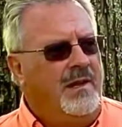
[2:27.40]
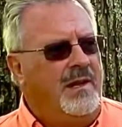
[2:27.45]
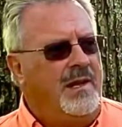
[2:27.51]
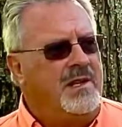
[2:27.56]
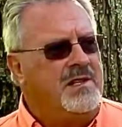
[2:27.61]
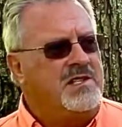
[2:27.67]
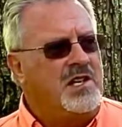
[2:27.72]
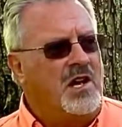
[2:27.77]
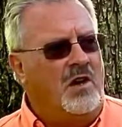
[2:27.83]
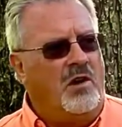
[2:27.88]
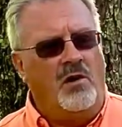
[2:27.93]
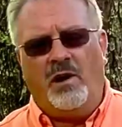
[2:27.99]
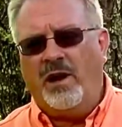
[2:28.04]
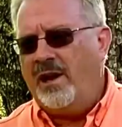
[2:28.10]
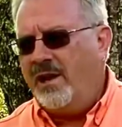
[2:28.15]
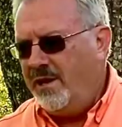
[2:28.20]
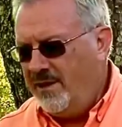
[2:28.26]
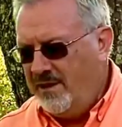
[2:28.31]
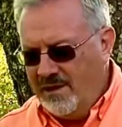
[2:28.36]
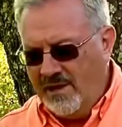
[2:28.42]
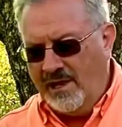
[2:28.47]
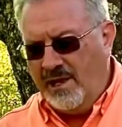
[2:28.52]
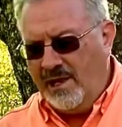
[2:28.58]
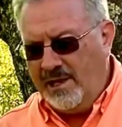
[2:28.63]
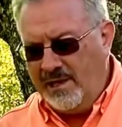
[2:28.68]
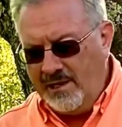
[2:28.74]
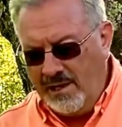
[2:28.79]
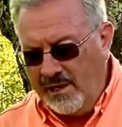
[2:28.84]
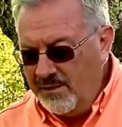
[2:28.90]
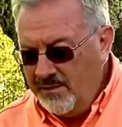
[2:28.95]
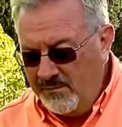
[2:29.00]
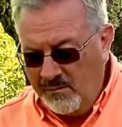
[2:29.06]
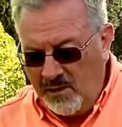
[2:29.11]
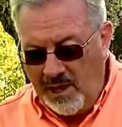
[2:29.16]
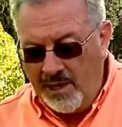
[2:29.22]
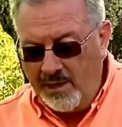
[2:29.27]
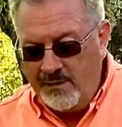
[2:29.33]
And so I, I,
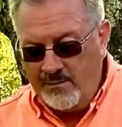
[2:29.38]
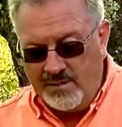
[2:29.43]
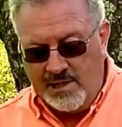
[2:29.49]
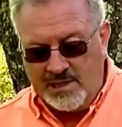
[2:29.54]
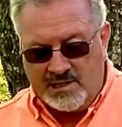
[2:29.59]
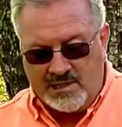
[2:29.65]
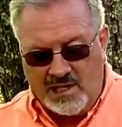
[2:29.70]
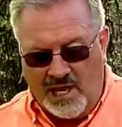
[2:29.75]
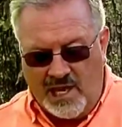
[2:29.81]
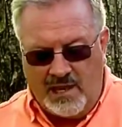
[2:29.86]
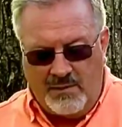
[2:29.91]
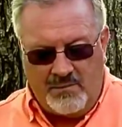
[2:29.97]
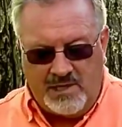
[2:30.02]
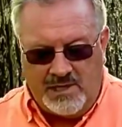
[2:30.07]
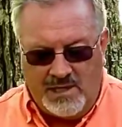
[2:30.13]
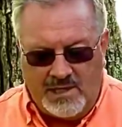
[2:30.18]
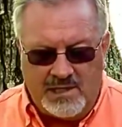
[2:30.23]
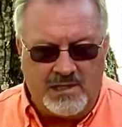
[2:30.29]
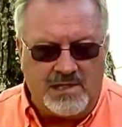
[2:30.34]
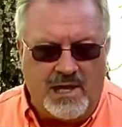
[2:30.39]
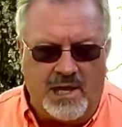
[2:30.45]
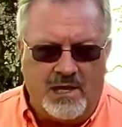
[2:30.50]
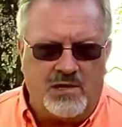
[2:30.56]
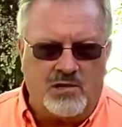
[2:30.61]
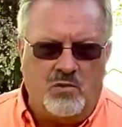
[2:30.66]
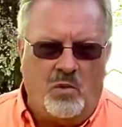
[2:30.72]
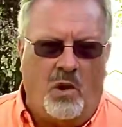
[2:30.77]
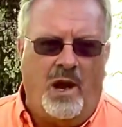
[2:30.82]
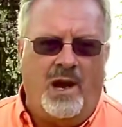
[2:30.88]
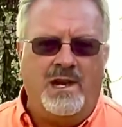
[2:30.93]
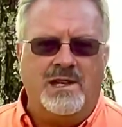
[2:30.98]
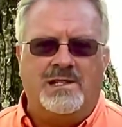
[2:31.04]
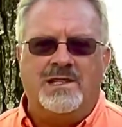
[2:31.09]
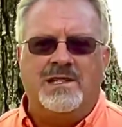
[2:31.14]
I, this time it didn't take twice.